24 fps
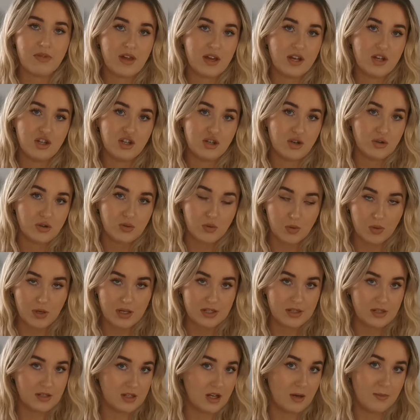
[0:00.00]
things, you know,
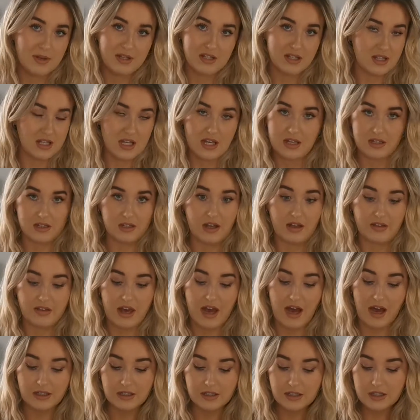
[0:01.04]
toys and dummies and things like
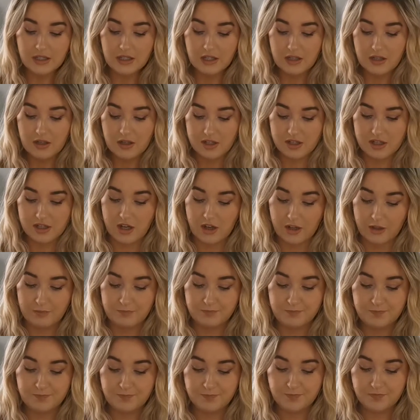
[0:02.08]
that. So
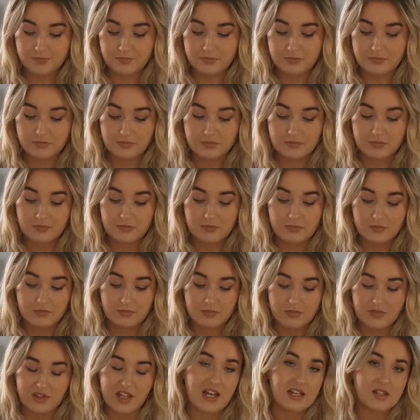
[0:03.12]

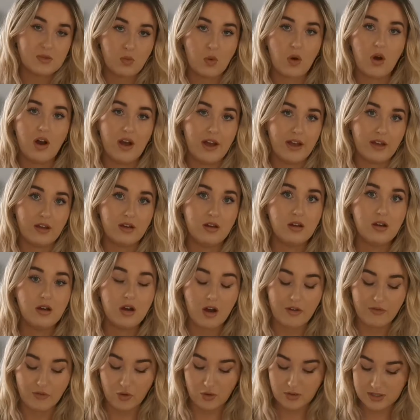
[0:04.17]
that's why
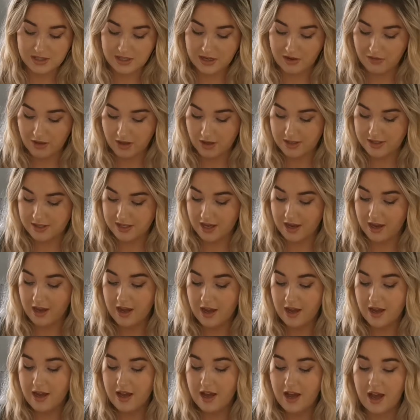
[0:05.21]
I've got a steriliser.
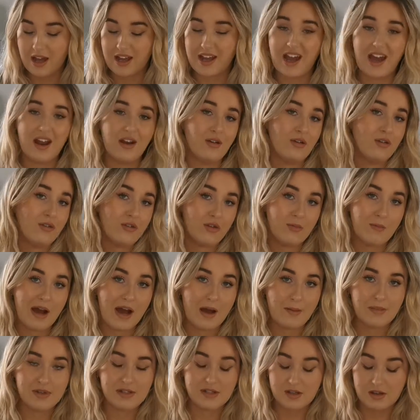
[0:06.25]
Again, from
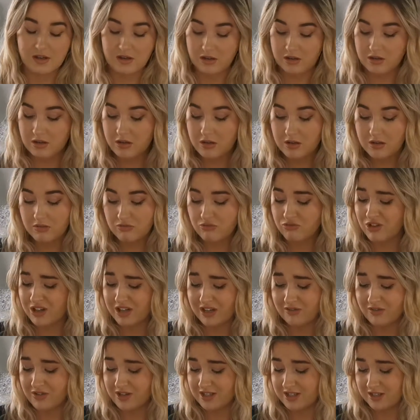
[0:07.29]
Amazon,
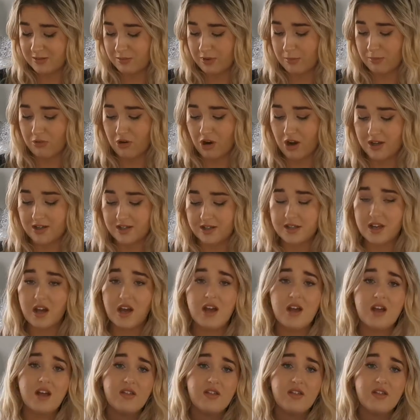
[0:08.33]
really reasonably priced.